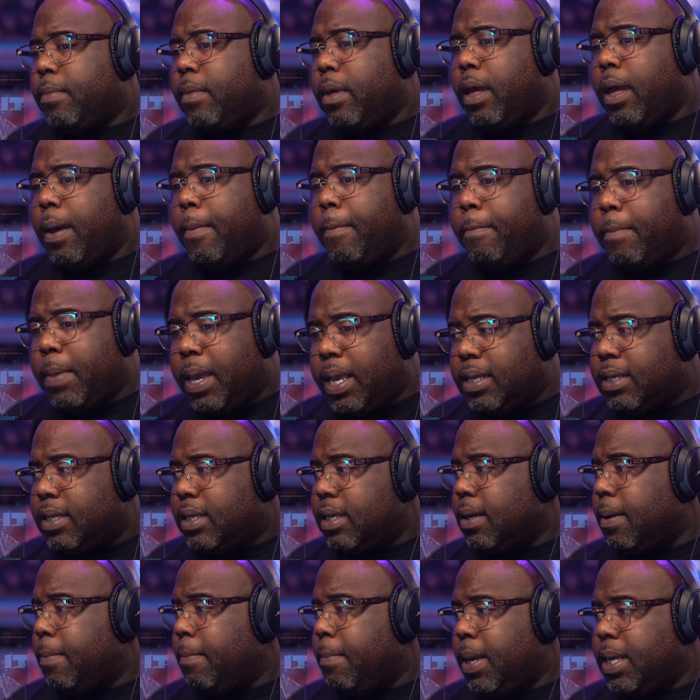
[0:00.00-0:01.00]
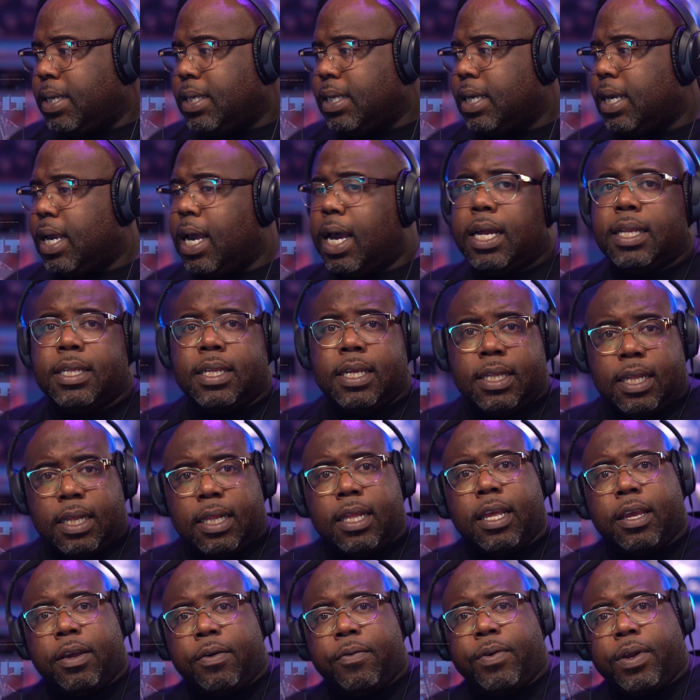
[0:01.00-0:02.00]
Amazing, amazing content that
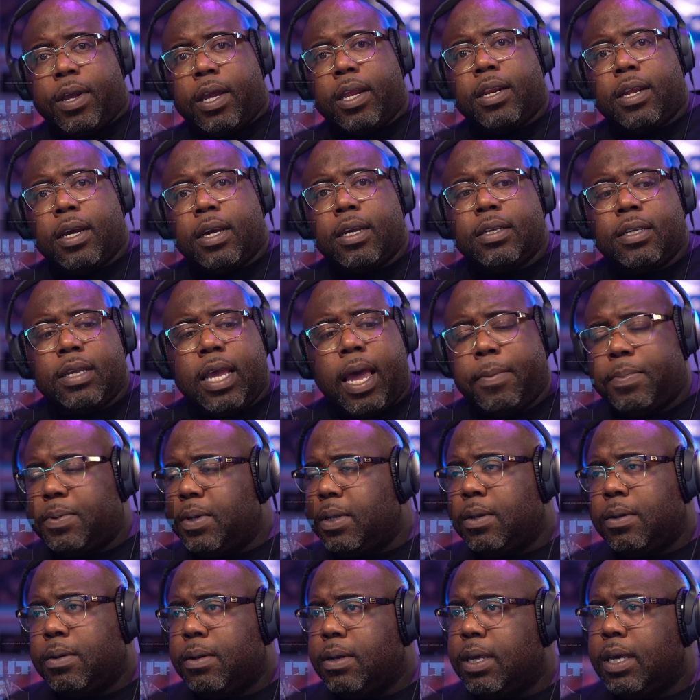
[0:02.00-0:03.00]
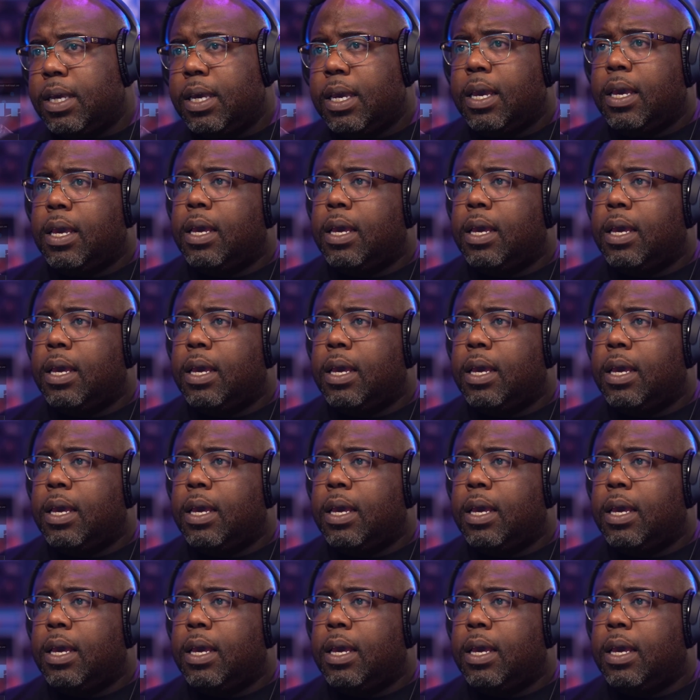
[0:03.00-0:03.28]
they create, guys. Absolutely.